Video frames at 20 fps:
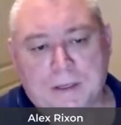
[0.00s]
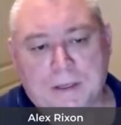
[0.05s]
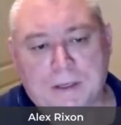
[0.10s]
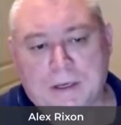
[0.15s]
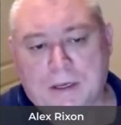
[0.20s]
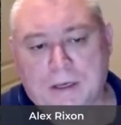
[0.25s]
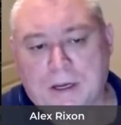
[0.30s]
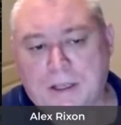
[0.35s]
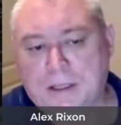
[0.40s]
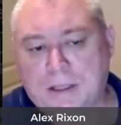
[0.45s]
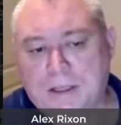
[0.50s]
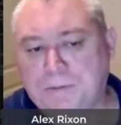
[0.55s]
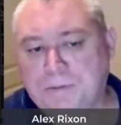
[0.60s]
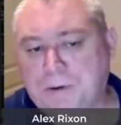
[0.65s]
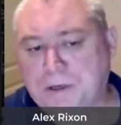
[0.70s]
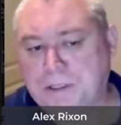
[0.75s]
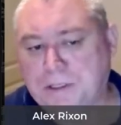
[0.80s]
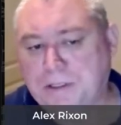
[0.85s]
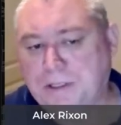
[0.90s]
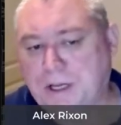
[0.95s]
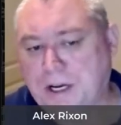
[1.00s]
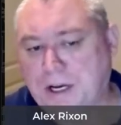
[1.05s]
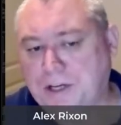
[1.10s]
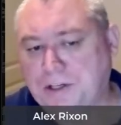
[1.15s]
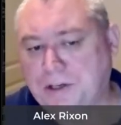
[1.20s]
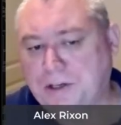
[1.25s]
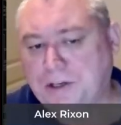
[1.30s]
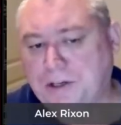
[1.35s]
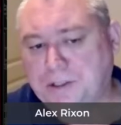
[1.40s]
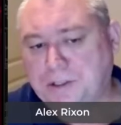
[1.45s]
In this
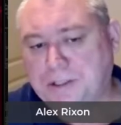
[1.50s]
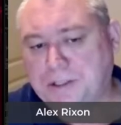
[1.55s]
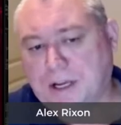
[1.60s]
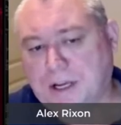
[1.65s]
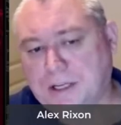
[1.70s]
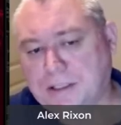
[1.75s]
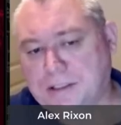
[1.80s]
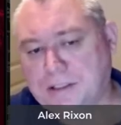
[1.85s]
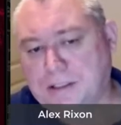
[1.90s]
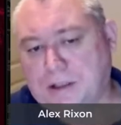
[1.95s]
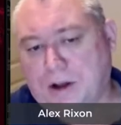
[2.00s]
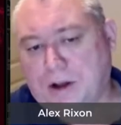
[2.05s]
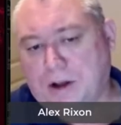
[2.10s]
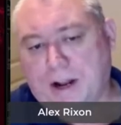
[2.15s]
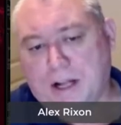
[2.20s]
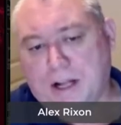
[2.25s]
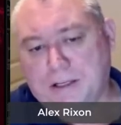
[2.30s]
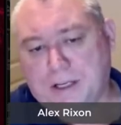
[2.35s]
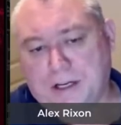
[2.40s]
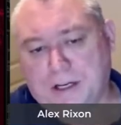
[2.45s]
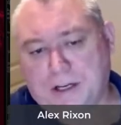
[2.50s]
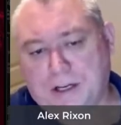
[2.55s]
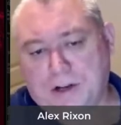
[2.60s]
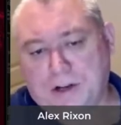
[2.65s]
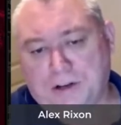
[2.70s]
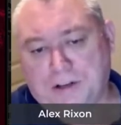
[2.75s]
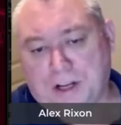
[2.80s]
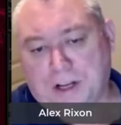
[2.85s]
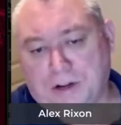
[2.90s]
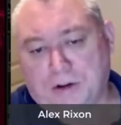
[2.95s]
presentation, I'll discuss LiDAR
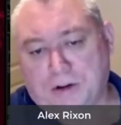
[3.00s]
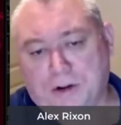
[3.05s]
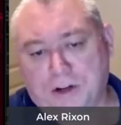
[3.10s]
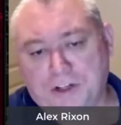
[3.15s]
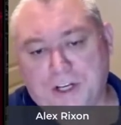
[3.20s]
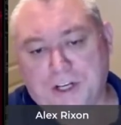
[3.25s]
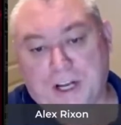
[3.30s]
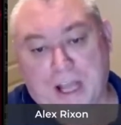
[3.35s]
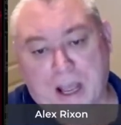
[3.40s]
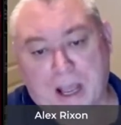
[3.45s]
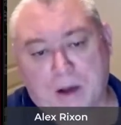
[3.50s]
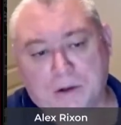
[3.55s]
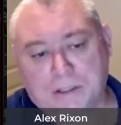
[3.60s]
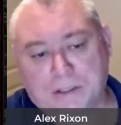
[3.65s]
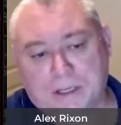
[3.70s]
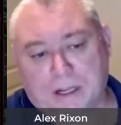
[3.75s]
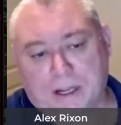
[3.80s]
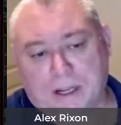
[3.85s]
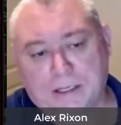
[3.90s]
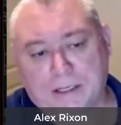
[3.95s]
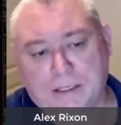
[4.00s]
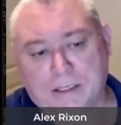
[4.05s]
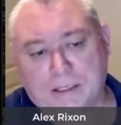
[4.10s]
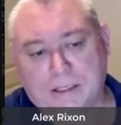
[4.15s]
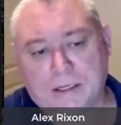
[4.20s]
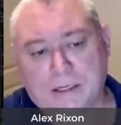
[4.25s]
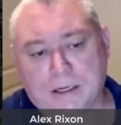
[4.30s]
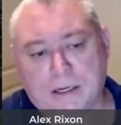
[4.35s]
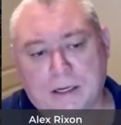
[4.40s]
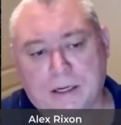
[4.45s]
technology and how it's
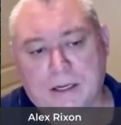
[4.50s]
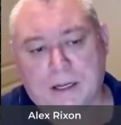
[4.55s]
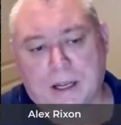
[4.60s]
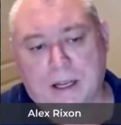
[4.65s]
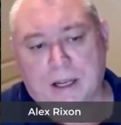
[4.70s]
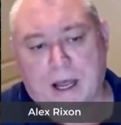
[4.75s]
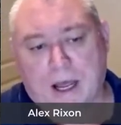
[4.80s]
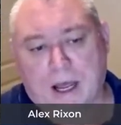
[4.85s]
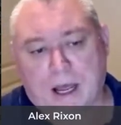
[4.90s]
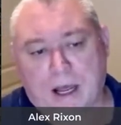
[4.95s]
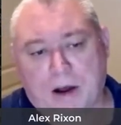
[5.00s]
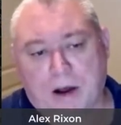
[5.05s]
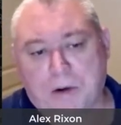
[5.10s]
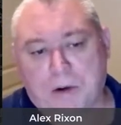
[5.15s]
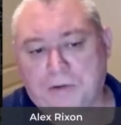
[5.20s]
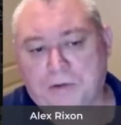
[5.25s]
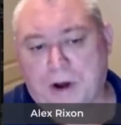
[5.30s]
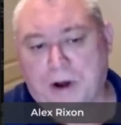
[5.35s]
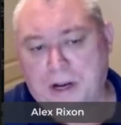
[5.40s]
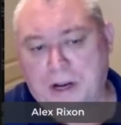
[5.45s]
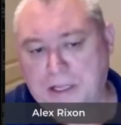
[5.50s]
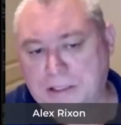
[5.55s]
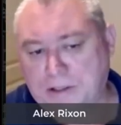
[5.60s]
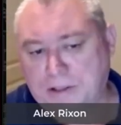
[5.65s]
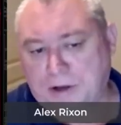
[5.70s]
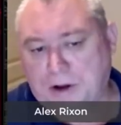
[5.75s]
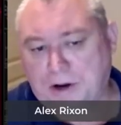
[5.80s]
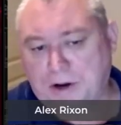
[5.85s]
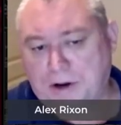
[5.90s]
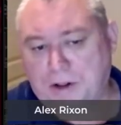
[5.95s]
collected. I'll provide
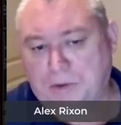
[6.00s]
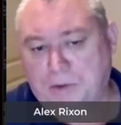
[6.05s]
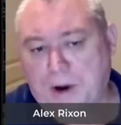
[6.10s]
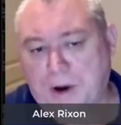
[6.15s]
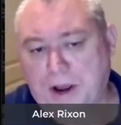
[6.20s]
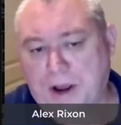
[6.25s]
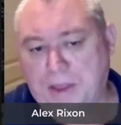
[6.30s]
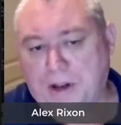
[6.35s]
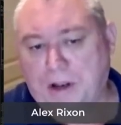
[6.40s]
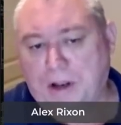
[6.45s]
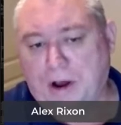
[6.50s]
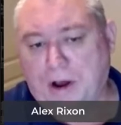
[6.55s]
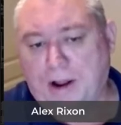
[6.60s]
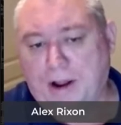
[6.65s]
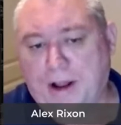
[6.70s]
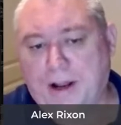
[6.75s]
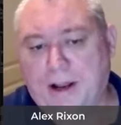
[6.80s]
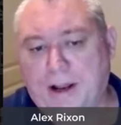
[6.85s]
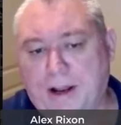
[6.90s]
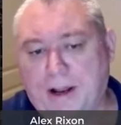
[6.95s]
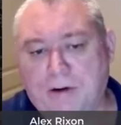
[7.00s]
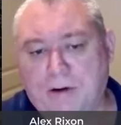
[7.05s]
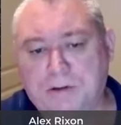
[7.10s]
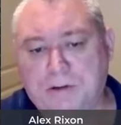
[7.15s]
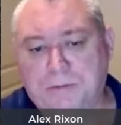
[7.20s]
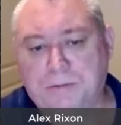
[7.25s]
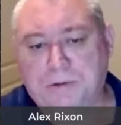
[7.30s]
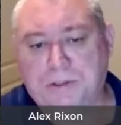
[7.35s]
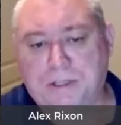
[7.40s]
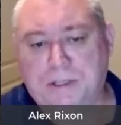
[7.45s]
insight into the way that LiDAR data
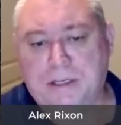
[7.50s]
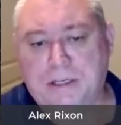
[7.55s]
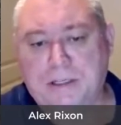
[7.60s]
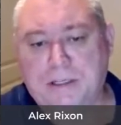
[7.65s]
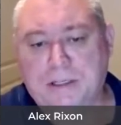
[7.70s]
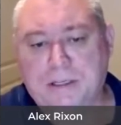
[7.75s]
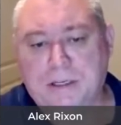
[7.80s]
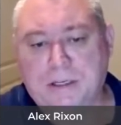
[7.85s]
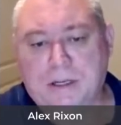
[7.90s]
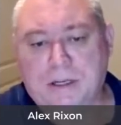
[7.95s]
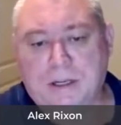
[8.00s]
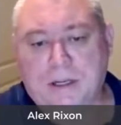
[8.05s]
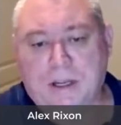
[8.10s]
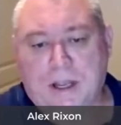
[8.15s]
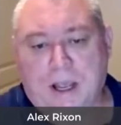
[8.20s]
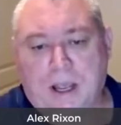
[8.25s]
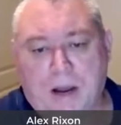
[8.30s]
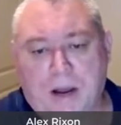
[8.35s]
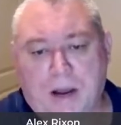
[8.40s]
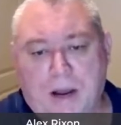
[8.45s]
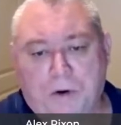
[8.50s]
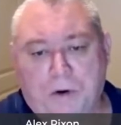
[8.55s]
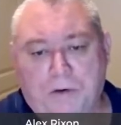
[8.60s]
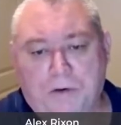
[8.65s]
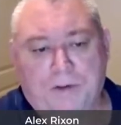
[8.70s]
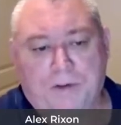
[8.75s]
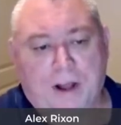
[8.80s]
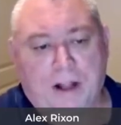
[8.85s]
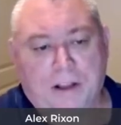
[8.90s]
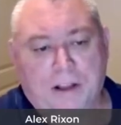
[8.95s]
is presented and
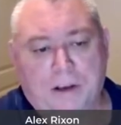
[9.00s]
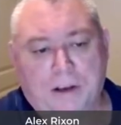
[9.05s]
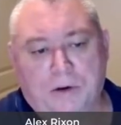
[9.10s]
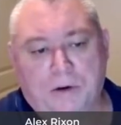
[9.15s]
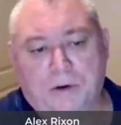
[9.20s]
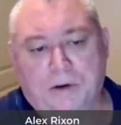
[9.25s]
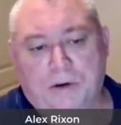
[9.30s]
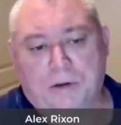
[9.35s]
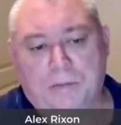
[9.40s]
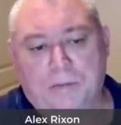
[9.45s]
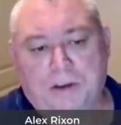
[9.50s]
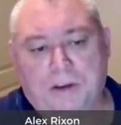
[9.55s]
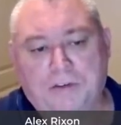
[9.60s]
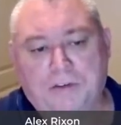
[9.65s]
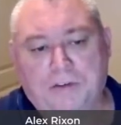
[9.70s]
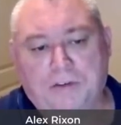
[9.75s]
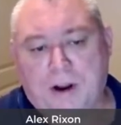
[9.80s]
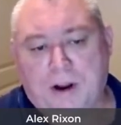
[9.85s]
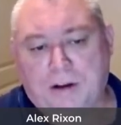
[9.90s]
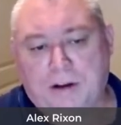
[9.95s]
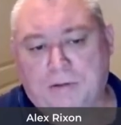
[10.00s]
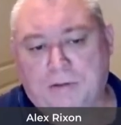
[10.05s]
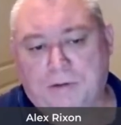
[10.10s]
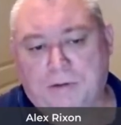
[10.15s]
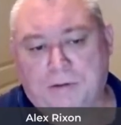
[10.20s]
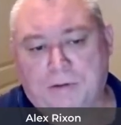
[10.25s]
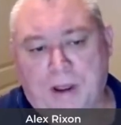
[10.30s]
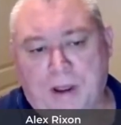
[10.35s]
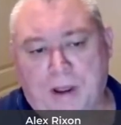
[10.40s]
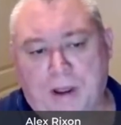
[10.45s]
what value can be extracted
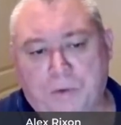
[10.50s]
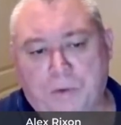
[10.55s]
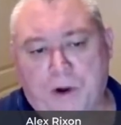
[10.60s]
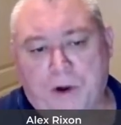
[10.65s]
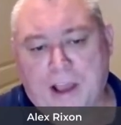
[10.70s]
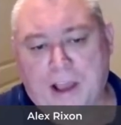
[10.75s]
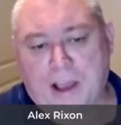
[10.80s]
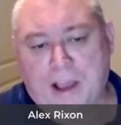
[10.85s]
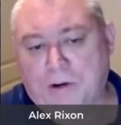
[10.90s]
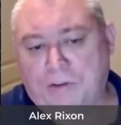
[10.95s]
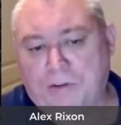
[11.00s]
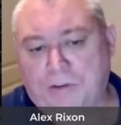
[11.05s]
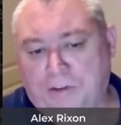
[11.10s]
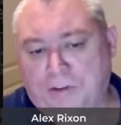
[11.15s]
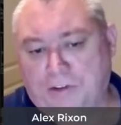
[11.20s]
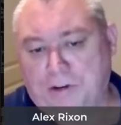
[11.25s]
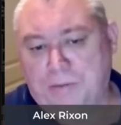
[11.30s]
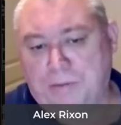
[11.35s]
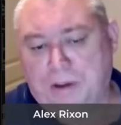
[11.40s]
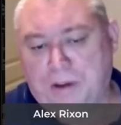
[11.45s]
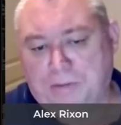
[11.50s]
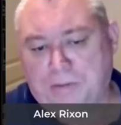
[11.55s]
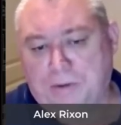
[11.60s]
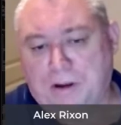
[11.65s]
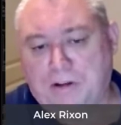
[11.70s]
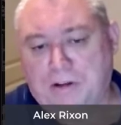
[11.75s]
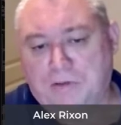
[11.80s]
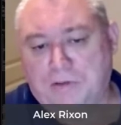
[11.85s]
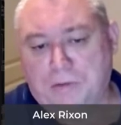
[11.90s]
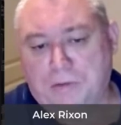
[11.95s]
and what accuracies can be
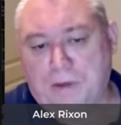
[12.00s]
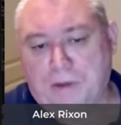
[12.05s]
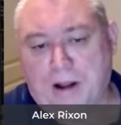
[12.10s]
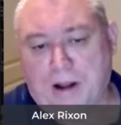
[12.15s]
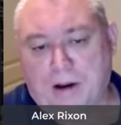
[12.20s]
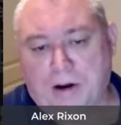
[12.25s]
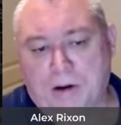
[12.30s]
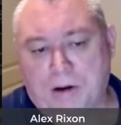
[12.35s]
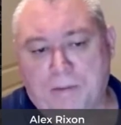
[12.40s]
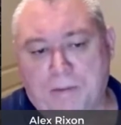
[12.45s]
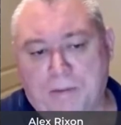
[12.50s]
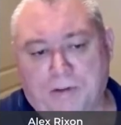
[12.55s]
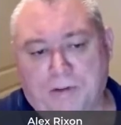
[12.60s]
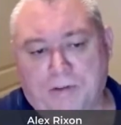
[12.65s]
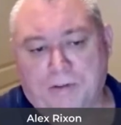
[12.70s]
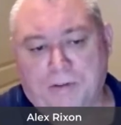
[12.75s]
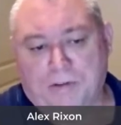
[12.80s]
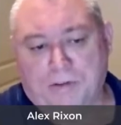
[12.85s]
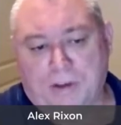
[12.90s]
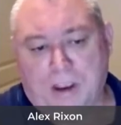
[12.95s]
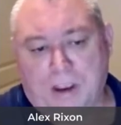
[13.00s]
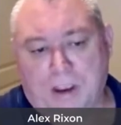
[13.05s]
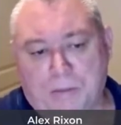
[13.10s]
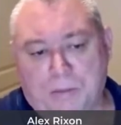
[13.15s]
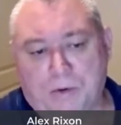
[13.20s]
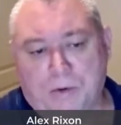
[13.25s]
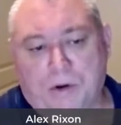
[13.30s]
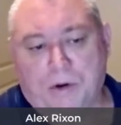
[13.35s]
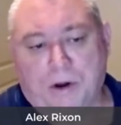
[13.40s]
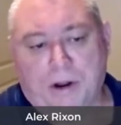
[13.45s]
expected from our Aerometrics'
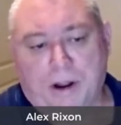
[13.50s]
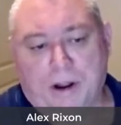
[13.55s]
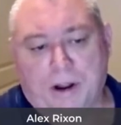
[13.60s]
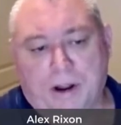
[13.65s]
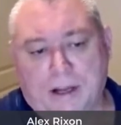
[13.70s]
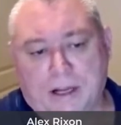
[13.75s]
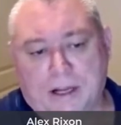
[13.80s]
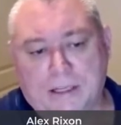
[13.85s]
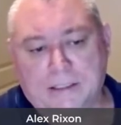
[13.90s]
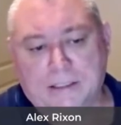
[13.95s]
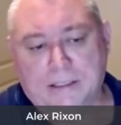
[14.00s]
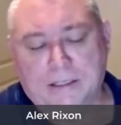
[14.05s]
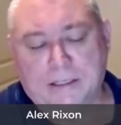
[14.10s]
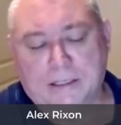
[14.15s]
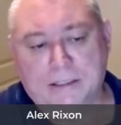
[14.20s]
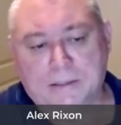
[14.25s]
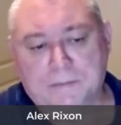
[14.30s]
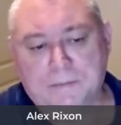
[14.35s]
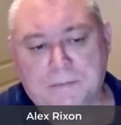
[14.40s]
airborne LiDAR datasets.